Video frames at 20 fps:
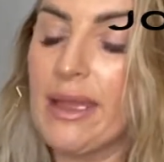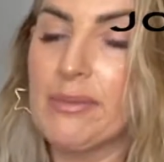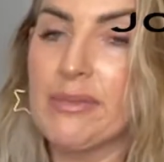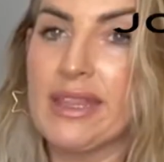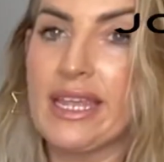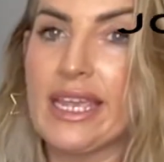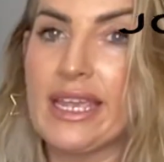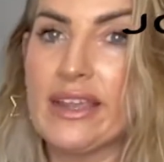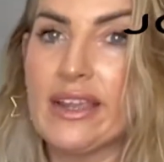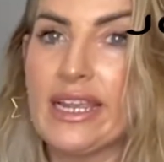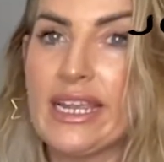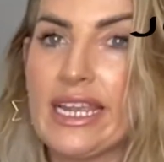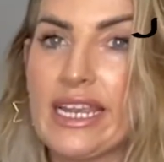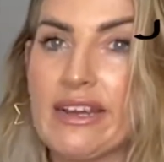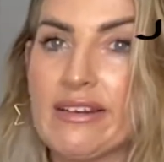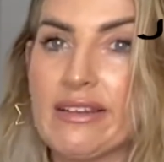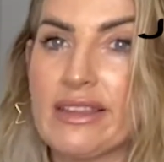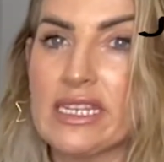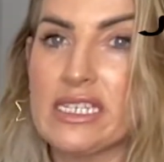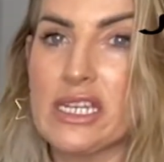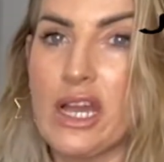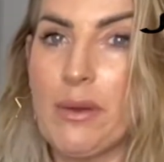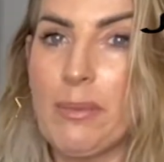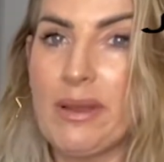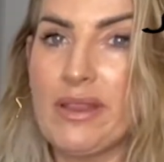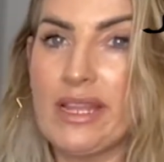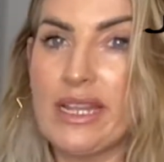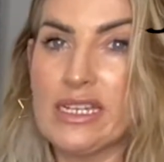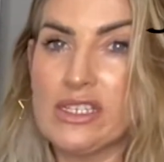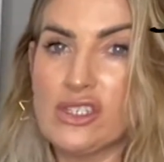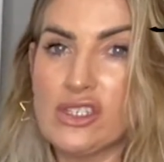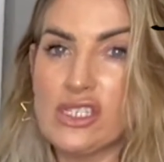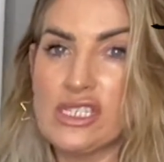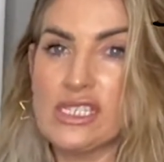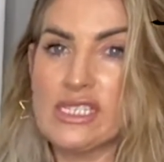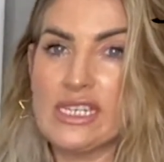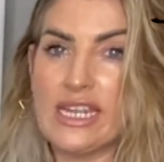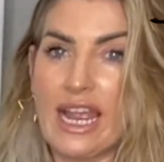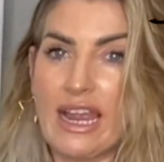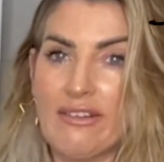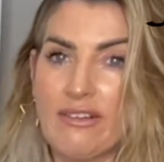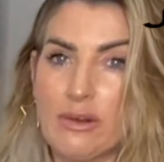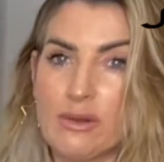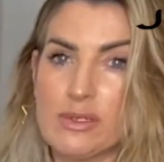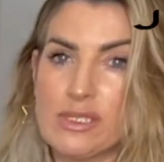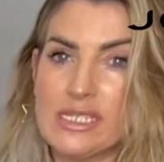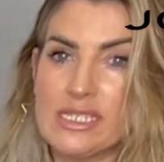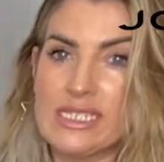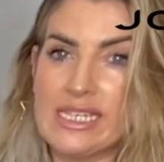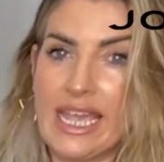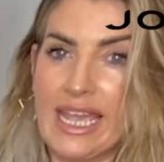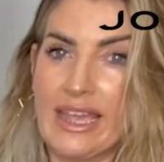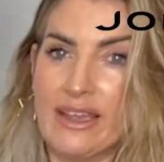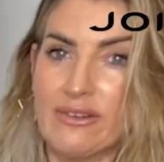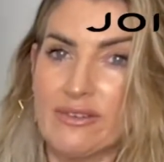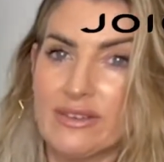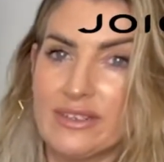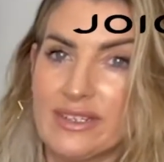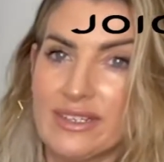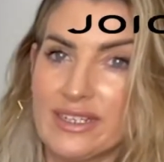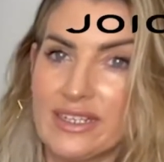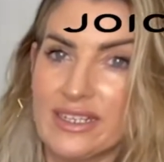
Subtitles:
thicker here at the top, and then just narrows down